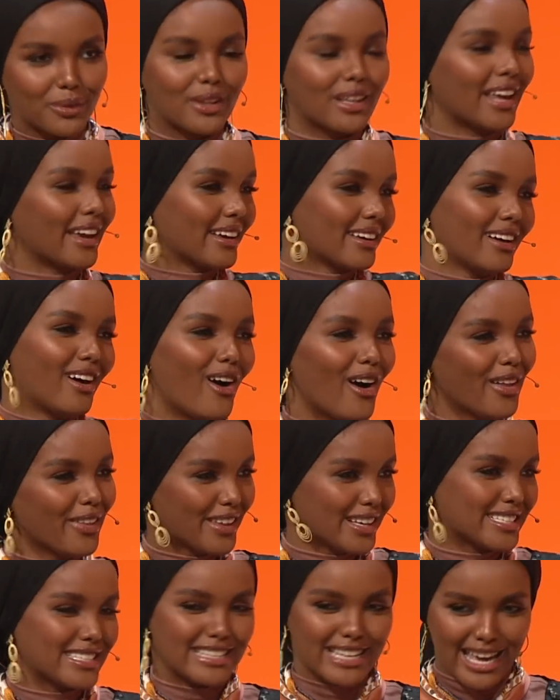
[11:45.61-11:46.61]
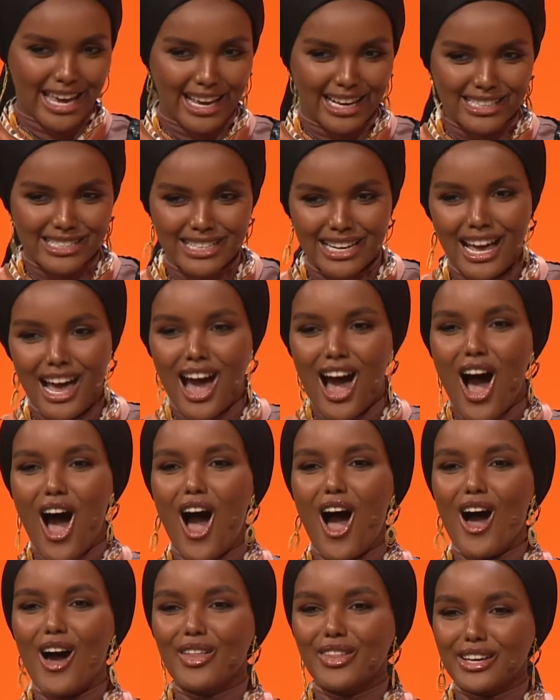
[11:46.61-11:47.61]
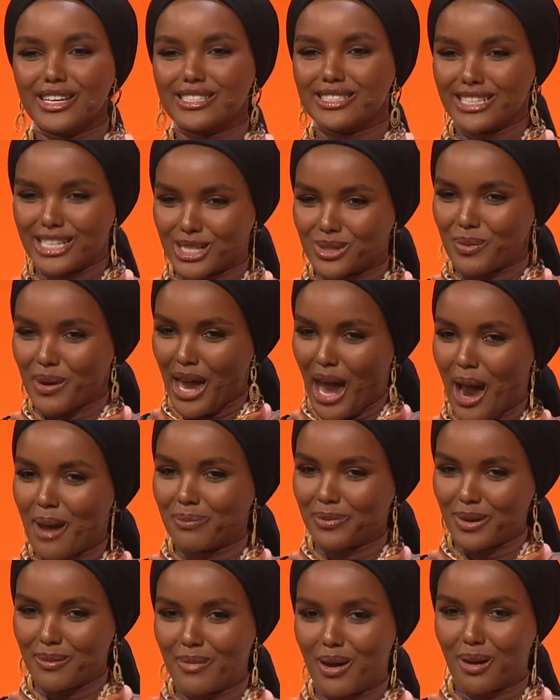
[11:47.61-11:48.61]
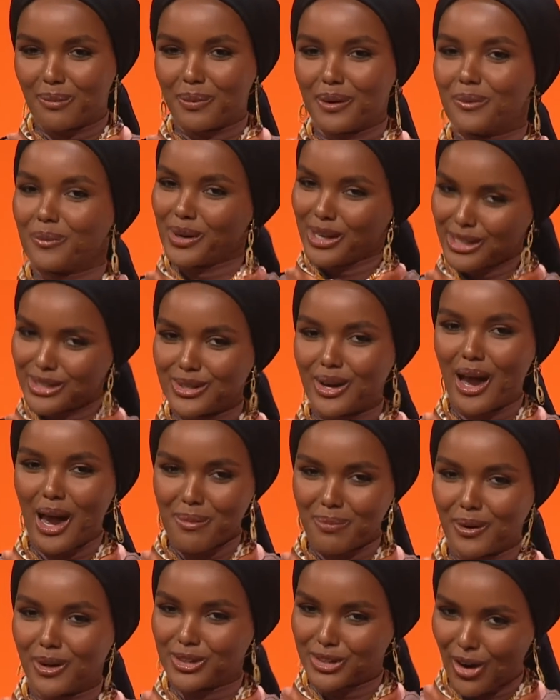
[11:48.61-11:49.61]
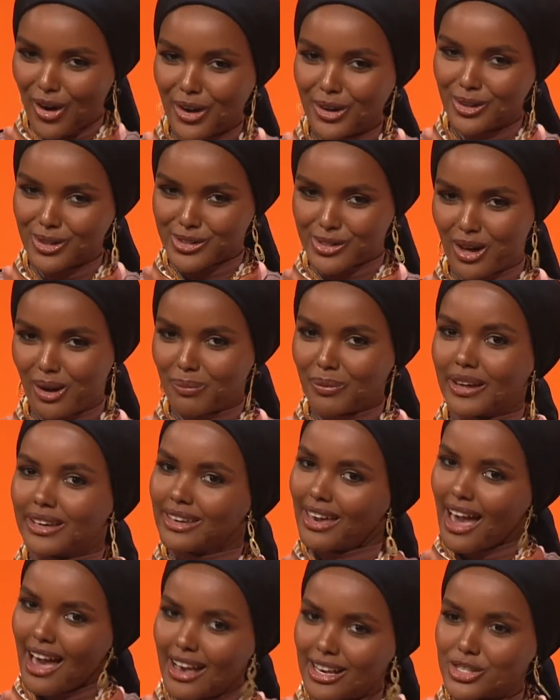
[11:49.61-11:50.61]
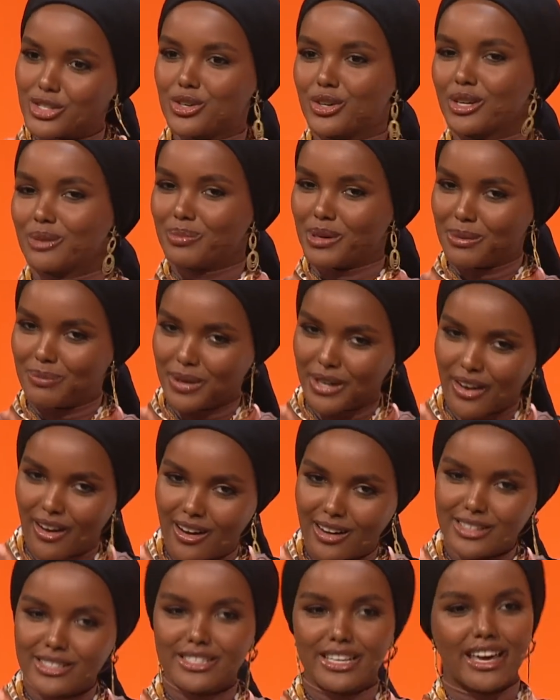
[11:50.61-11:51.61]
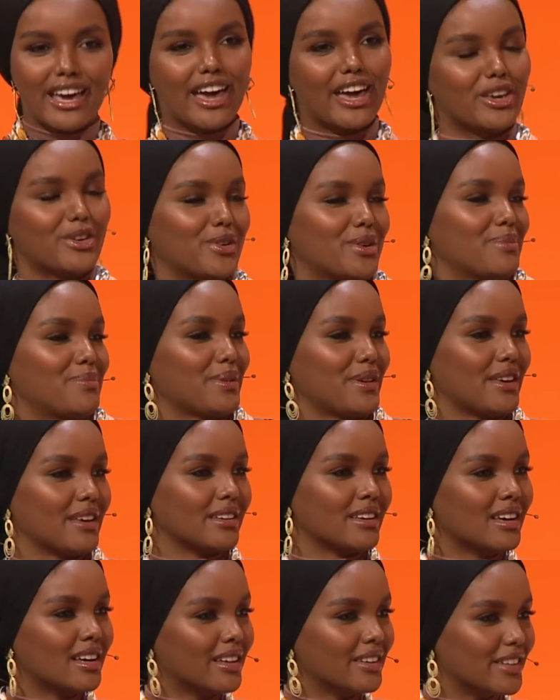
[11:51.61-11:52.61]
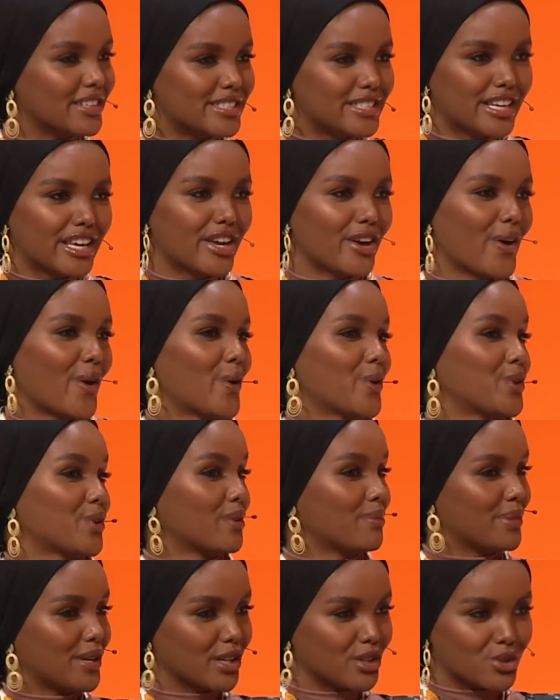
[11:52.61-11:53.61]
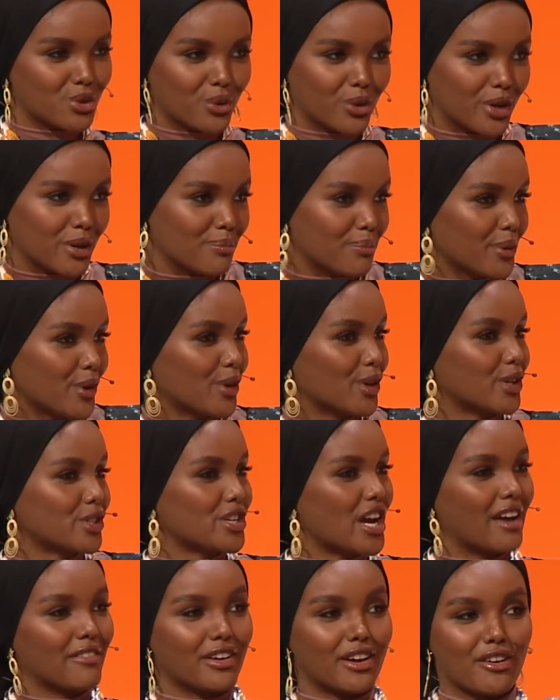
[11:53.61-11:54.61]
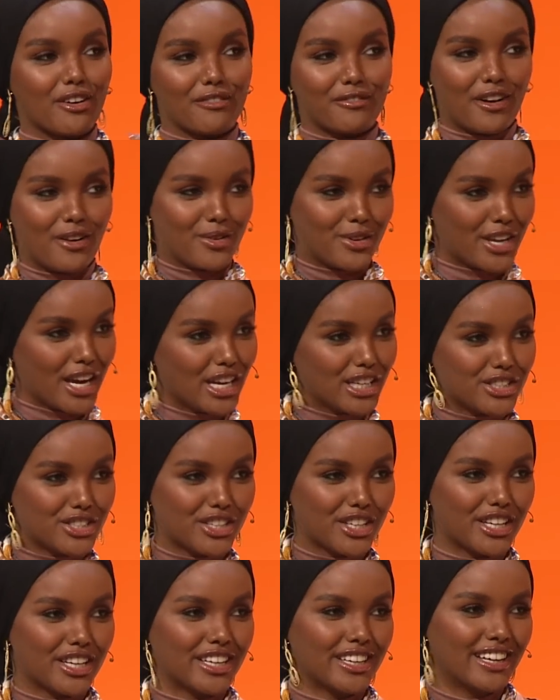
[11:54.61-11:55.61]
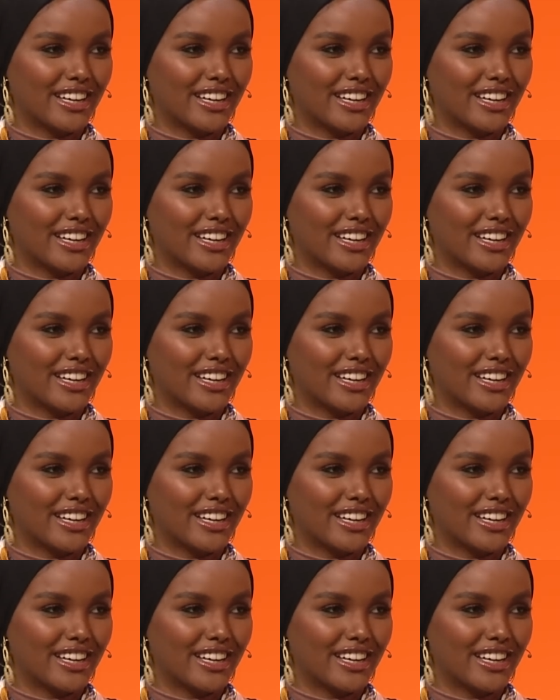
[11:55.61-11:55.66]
Like all these things, we hype them up, and we need to hype our daughters up. Like, yes, you could be Beyonce, you could be the CEO, you could be a Tory Burch, having her foundation.